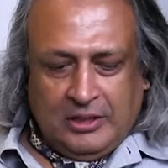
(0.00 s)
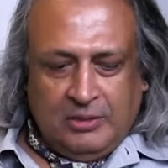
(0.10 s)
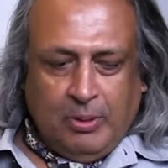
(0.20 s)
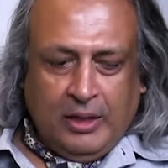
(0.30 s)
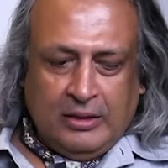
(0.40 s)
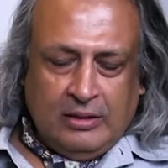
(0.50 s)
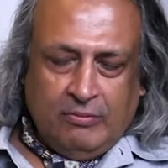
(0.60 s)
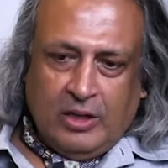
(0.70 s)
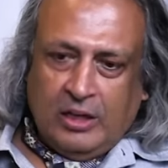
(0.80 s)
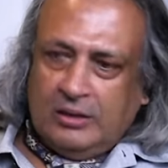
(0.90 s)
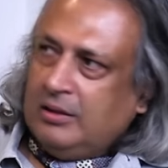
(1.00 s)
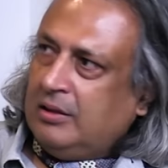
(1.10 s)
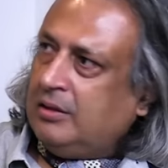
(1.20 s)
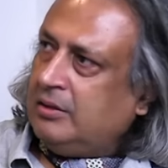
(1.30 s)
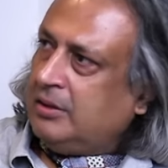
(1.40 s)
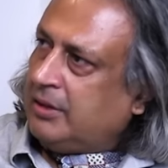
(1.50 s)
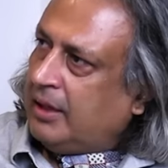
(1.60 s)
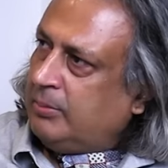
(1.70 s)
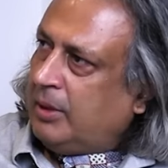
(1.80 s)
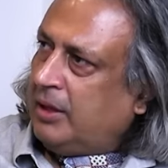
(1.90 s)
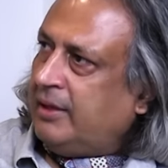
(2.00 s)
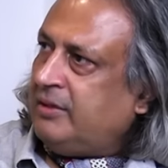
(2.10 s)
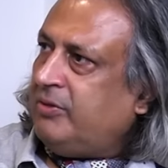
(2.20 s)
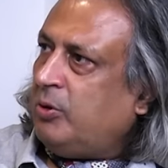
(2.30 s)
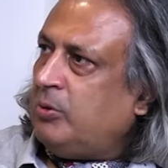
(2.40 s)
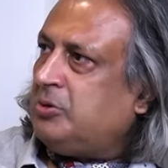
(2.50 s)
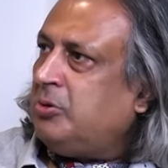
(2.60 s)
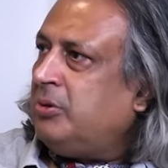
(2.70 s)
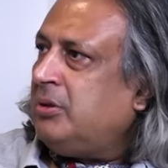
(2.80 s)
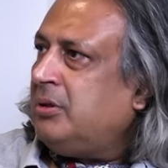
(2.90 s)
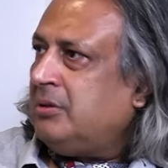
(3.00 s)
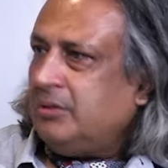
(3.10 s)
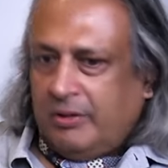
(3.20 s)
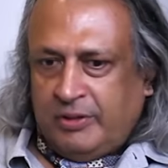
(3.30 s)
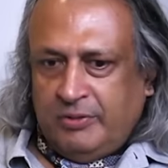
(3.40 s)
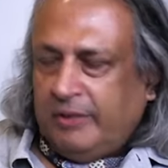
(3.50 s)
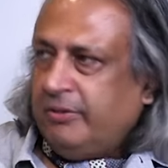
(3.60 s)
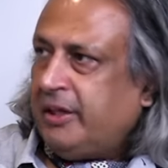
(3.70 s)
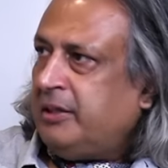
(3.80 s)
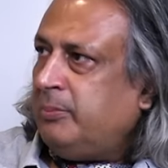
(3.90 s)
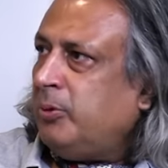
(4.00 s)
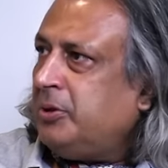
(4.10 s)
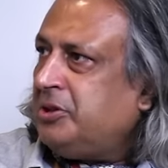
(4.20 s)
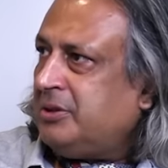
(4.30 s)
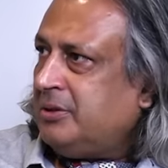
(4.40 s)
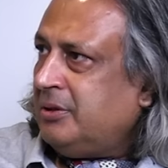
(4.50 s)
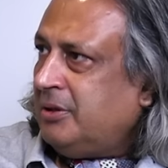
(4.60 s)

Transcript: as the Afghan, the Taliban have also, as we've read reports,